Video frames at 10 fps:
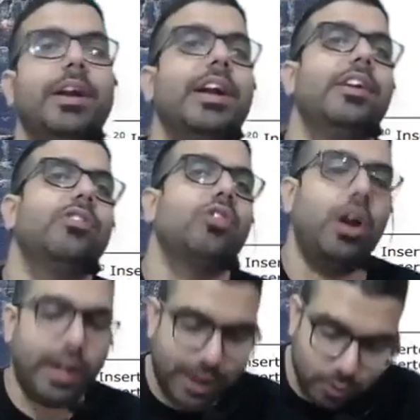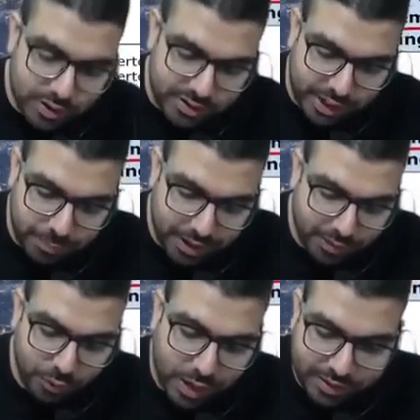It is called annual statement. If
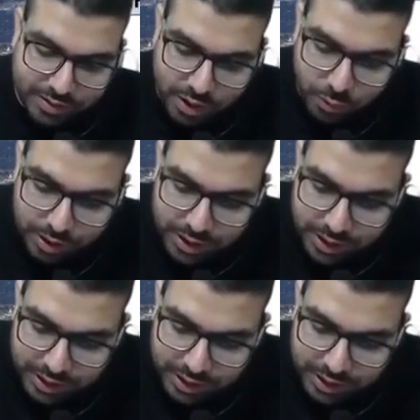you guys see over here,